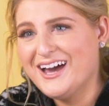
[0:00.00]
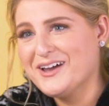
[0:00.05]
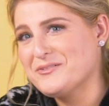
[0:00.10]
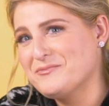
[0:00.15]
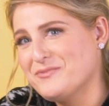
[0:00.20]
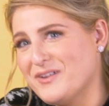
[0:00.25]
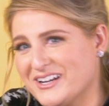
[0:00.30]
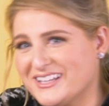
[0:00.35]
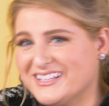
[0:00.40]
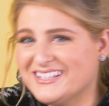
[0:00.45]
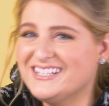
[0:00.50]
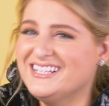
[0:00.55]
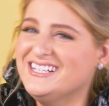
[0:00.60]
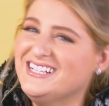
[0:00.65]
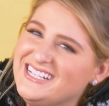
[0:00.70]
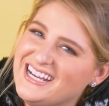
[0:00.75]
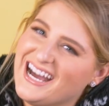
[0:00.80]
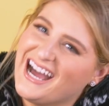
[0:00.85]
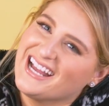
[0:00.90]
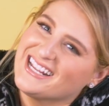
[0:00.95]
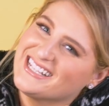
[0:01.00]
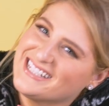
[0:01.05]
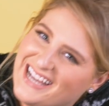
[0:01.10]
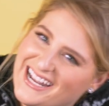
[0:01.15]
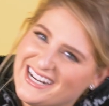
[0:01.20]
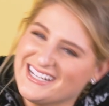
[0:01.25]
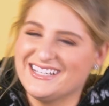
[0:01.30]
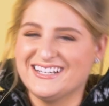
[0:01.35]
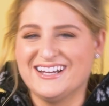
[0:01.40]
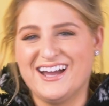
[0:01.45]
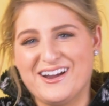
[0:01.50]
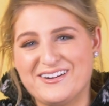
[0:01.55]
I want it, I got it.